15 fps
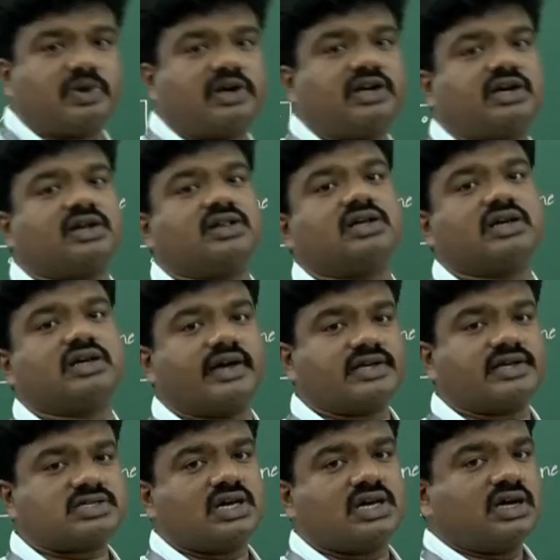particular
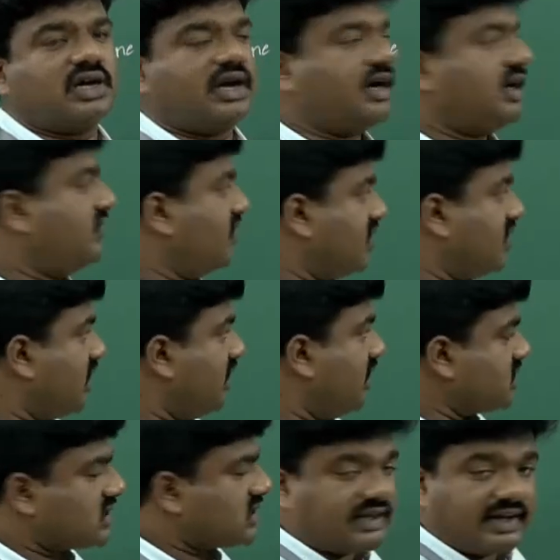case, whether it
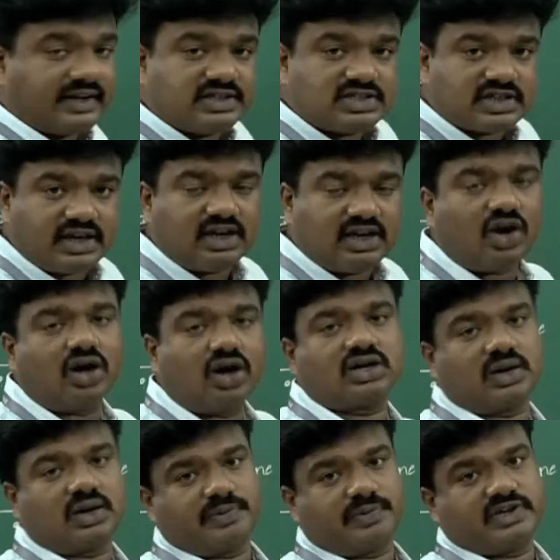is tensile or
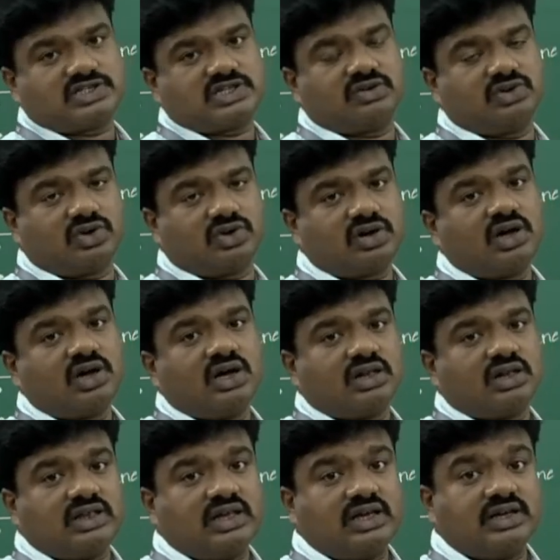compressive load,
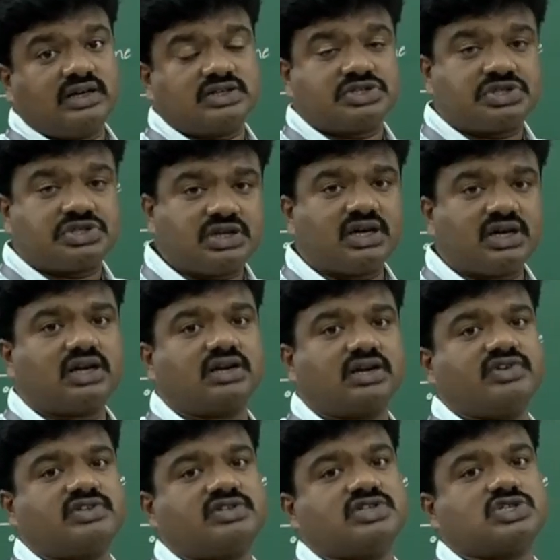the shear
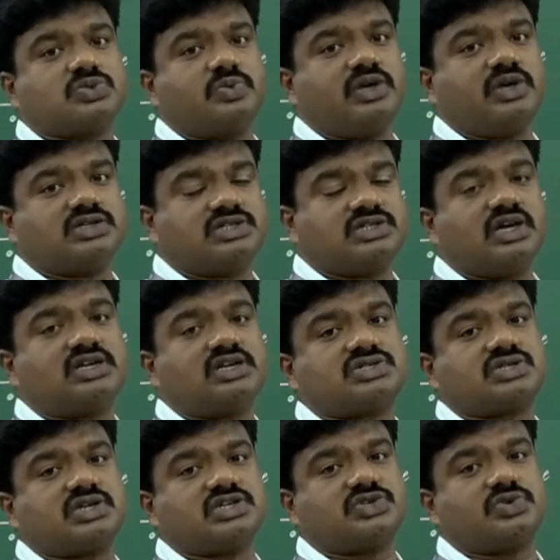
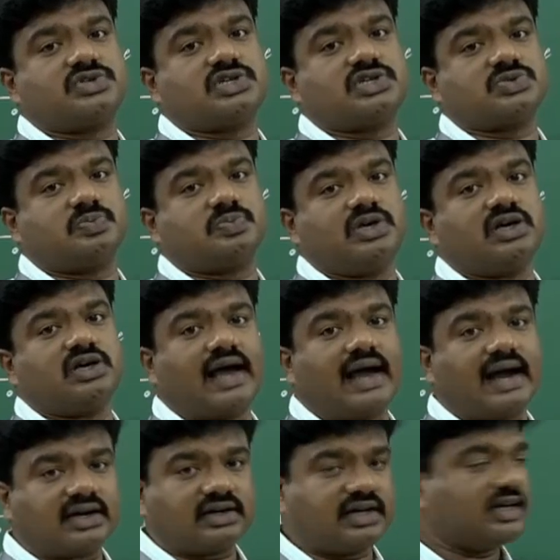stress which is being
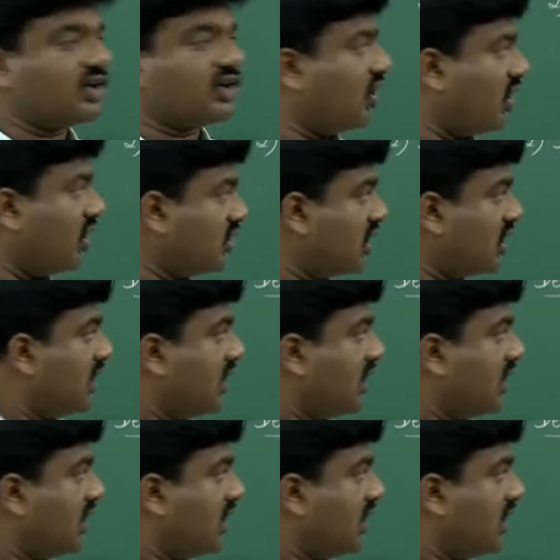acting on